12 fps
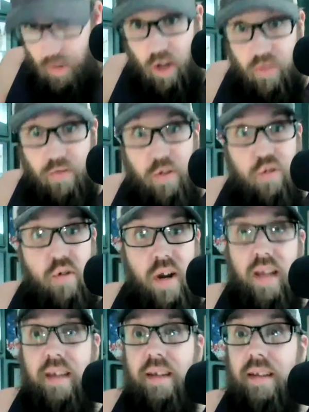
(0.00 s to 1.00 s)
be off the
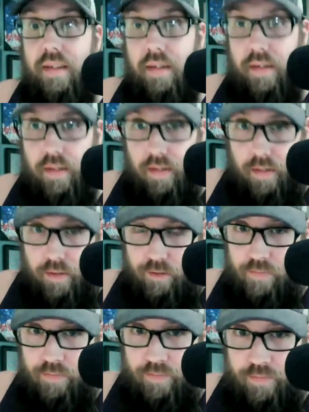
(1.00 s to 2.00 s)
track until
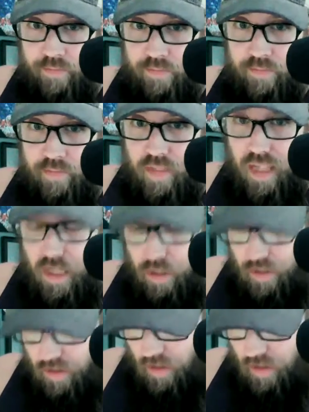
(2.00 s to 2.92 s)
the clash at the